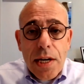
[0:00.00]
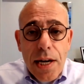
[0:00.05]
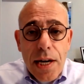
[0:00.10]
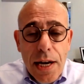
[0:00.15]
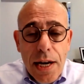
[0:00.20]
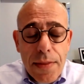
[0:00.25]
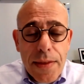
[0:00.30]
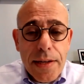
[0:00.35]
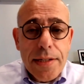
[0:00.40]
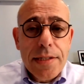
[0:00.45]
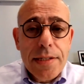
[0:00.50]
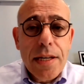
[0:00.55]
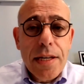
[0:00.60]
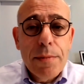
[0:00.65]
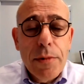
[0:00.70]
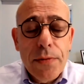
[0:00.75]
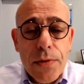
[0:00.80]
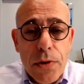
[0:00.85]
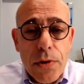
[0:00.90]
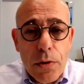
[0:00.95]
I think
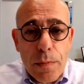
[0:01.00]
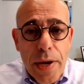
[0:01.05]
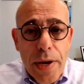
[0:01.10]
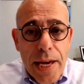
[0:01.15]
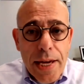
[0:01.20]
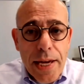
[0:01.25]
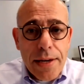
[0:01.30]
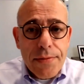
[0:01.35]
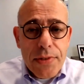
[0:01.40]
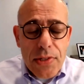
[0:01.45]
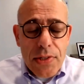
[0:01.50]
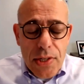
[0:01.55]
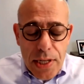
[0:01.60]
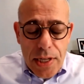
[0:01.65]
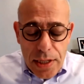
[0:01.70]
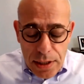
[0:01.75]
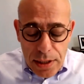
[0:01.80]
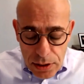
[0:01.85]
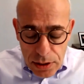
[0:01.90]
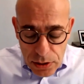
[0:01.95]
some of you may have
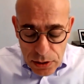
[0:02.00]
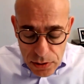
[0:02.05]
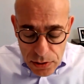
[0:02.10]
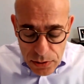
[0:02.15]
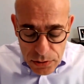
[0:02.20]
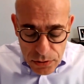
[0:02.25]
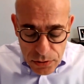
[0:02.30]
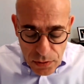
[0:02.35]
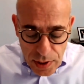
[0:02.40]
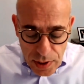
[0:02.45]
seen in the news